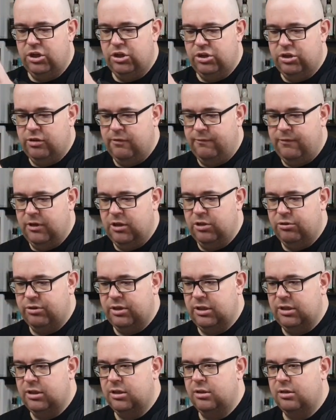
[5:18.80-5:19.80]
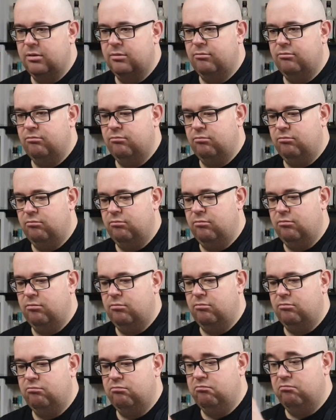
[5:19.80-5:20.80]
chill filtered,
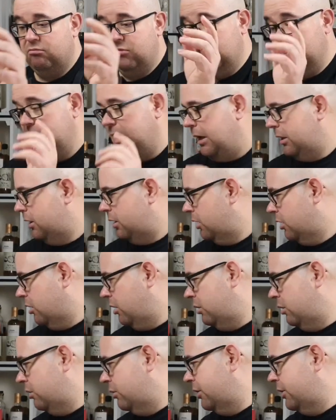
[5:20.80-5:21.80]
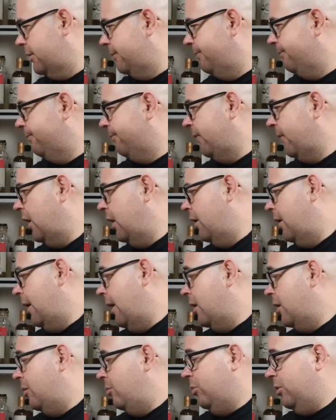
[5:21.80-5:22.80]
slightly colored.
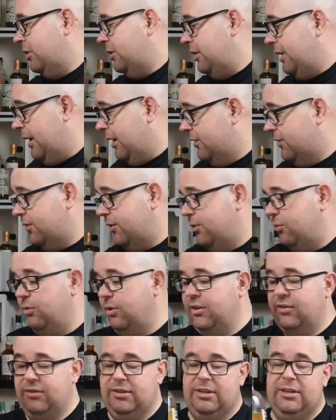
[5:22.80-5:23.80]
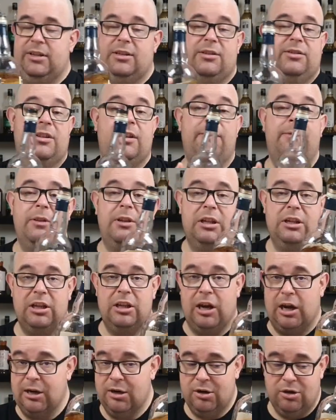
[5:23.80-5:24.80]
But next whiskey is
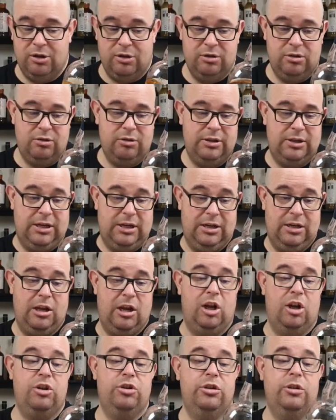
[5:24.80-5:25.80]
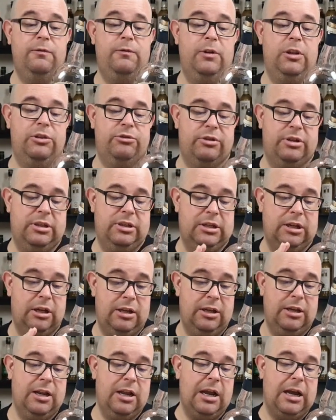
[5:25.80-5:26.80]
definitely uncolored and unchill filtered.
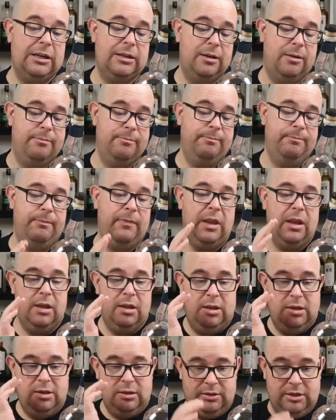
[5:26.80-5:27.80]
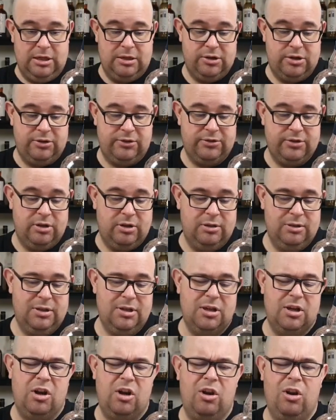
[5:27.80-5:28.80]
Glencadam, 10 years
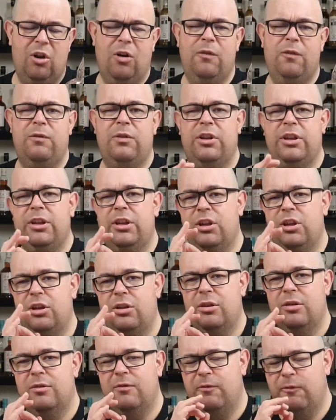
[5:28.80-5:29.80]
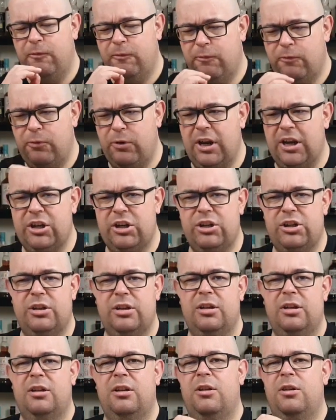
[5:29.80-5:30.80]
old, lovely,
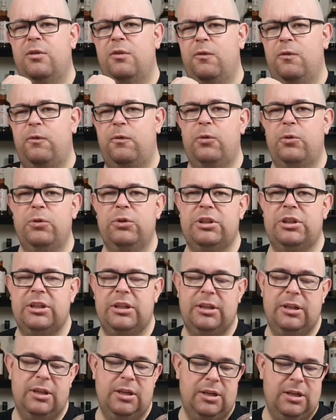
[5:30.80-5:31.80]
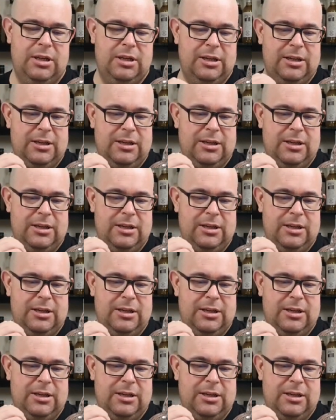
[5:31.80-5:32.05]
fresh, fruity,